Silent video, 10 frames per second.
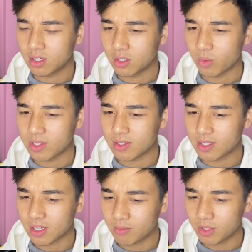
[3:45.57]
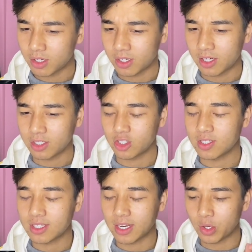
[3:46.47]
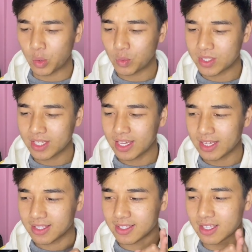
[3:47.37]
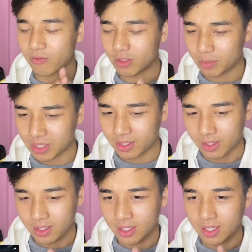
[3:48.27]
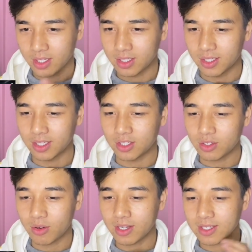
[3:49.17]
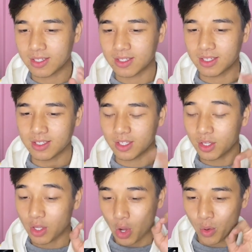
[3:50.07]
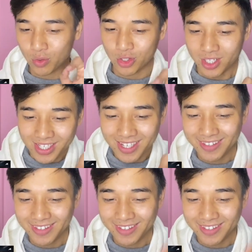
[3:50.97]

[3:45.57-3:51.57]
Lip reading: Where's your Tumblr? She said OZ and she said Filipina. Is she trying to say she's, you know, the OG?